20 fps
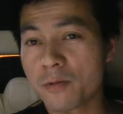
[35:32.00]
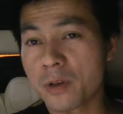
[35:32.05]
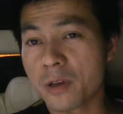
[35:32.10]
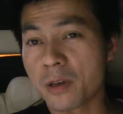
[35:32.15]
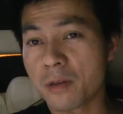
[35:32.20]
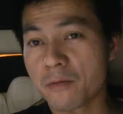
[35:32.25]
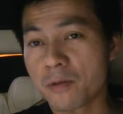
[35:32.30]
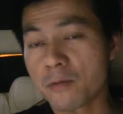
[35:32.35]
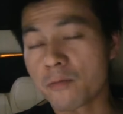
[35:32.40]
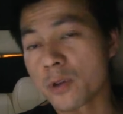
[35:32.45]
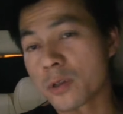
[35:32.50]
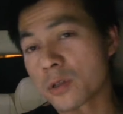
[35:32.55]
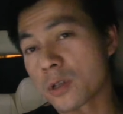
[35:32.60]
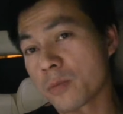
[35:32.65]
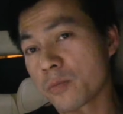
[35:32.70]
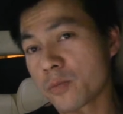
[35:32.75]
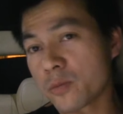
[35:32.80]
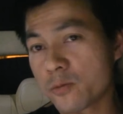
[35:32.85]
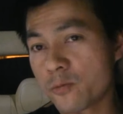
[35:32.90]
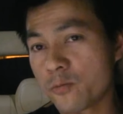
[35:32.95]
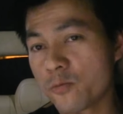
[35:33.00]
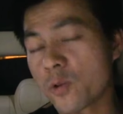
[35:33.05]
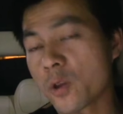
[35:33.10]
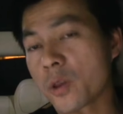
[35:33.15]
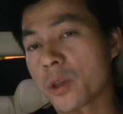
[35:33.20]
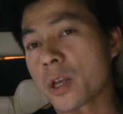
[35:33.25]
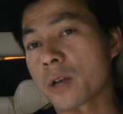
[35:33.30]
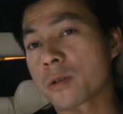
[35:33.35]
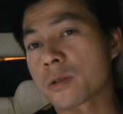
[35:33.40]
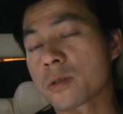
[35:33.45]
if you went up
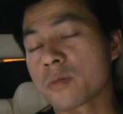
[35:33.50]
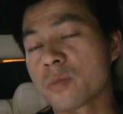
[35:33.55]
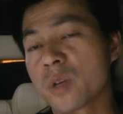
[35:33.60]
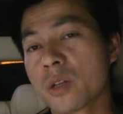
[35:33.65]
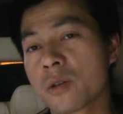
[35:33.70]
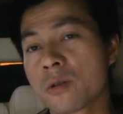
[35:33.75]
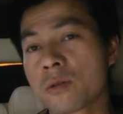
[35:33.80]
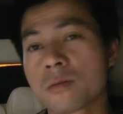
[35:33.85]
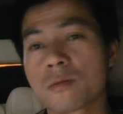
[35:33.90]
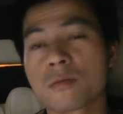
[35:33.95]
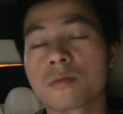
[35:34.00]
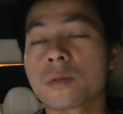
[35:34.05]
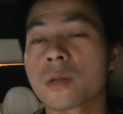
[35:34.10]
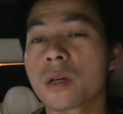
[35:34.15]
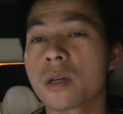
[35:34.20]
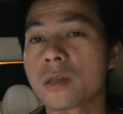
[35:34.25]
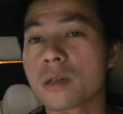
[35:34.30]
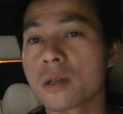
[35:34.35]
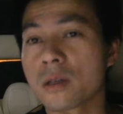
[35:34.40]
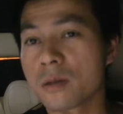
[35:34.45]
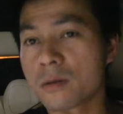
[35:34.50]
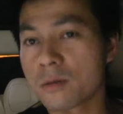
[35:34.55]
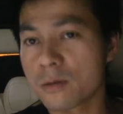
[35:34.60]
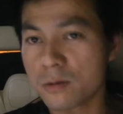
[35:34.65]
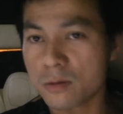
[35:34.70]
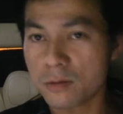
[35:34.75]
one thousand meter and then